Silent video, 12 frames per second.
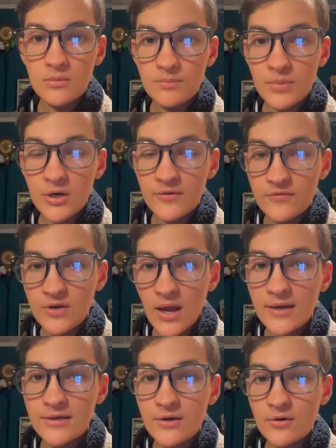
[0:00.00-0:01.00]
But if
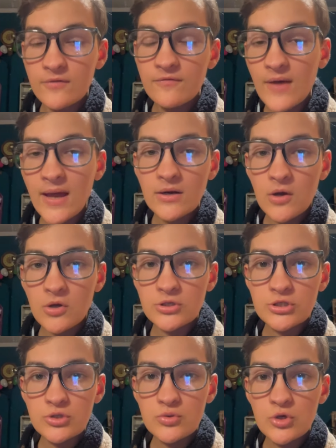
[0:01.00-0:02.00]
dietary fat
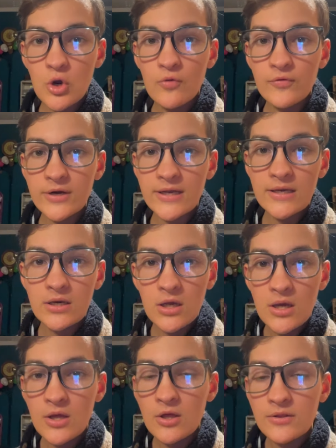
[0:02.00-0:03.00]
causes you to overeat,
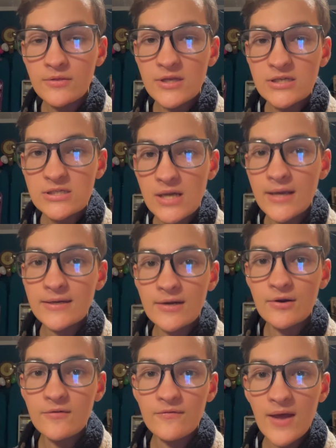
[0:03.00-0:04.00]
this
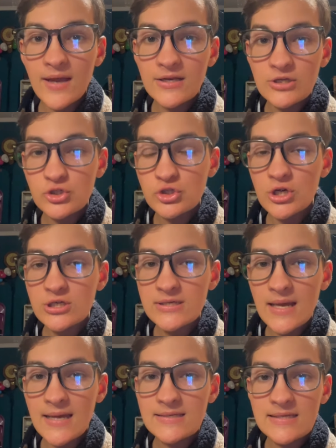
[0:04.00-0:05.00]
dietary fat is just
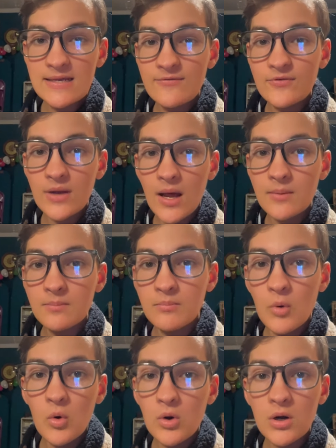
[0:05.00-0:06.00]
as, if not
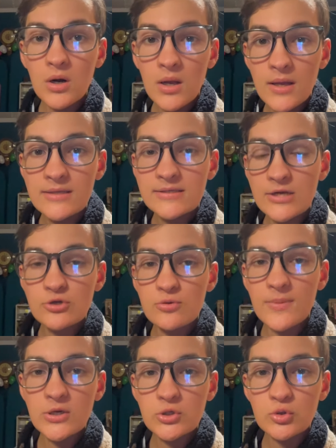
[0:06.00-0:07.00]
more,
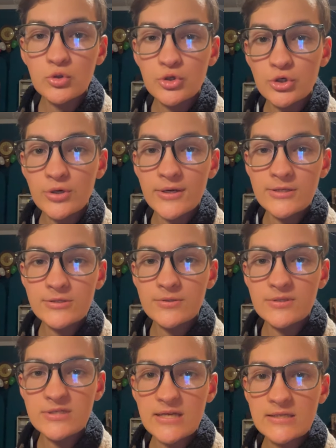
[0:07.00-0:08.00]
detrimental to your
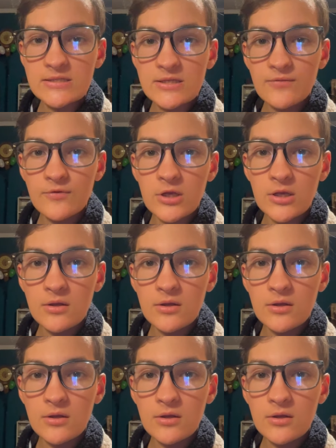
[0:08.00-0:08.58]
insulin sensitivity.